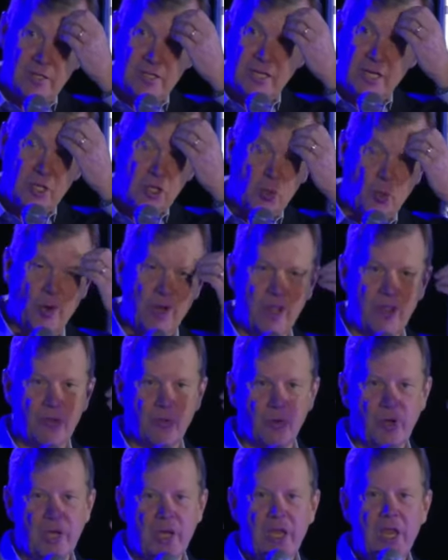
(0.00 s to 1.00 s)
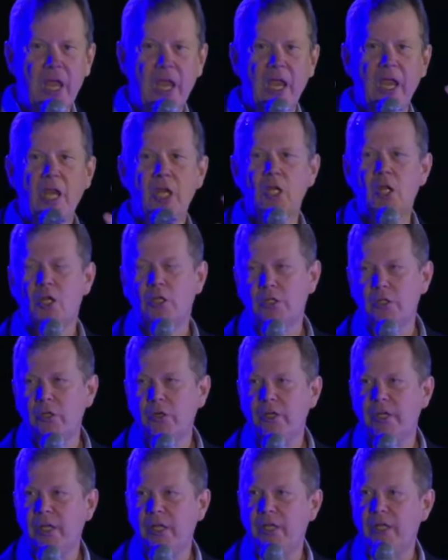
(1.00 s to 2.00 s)
1023,
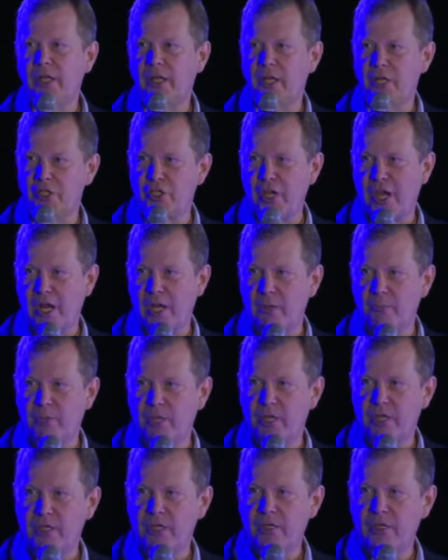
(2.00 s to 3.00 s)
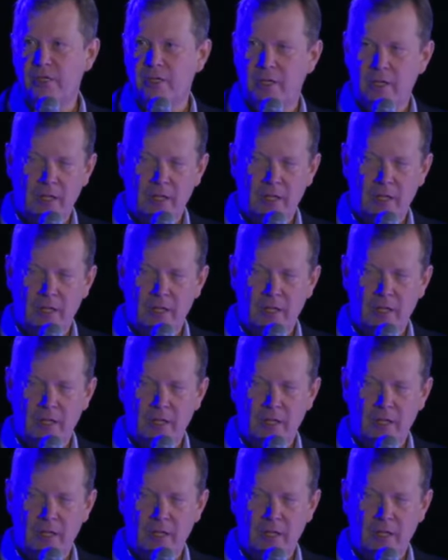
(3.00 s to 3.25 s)
included a gentleman